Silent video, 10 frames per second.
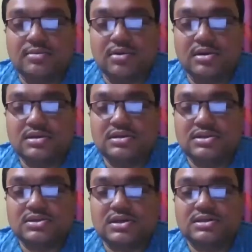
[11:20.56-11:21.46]
already
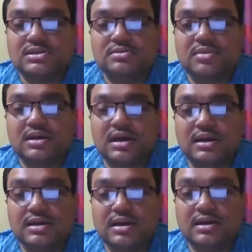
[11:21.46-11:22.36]
discussed in my
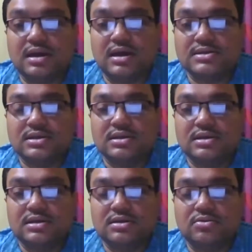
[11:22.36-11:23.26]
earlier class,
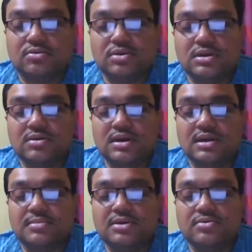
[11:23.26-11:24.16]
the code hero and
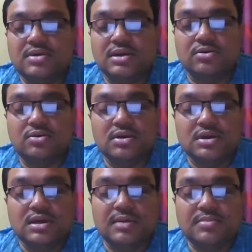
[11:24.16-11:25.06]
Hemingway hero.
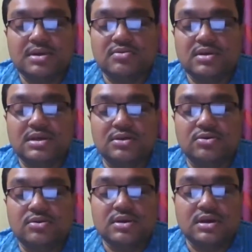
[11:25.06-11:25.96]
Hemingway
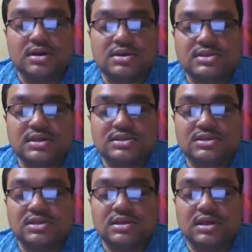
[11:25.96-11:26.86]
hero, such
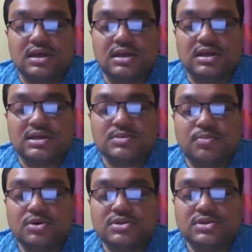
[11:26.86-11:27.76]
a
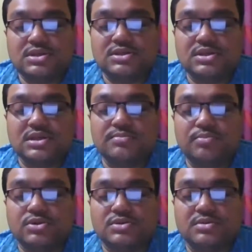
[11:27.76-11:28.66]
response is
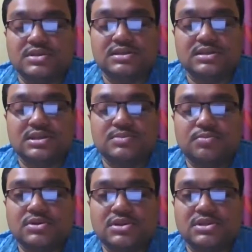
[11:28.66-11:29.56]
impossible. Such a
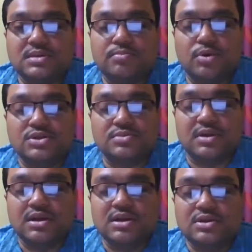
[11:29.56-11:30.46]
response is
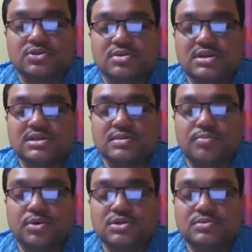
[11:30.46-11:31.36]
impossible. So it is
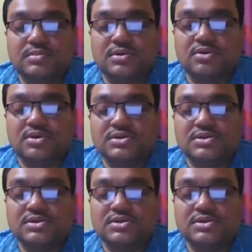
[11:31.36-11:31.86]
impossible because